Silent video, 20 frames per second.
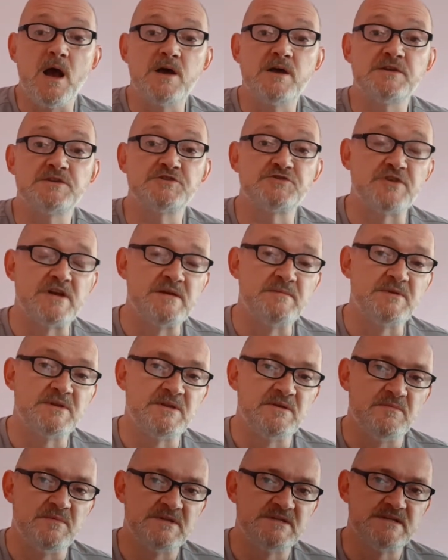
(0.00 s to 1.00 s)
streaming
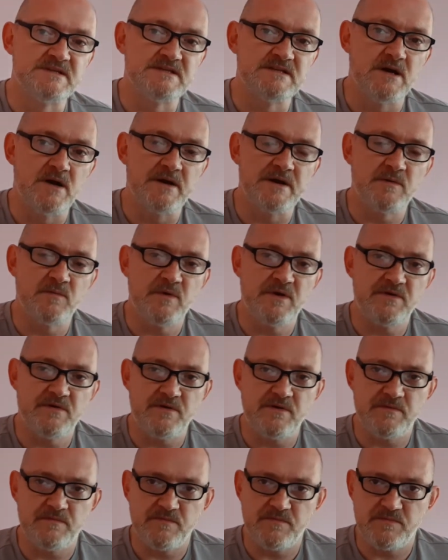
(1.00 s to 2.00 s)
them and deciding
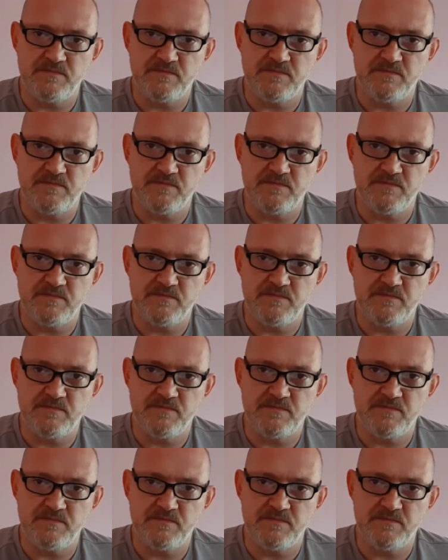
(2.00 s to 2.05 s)
whether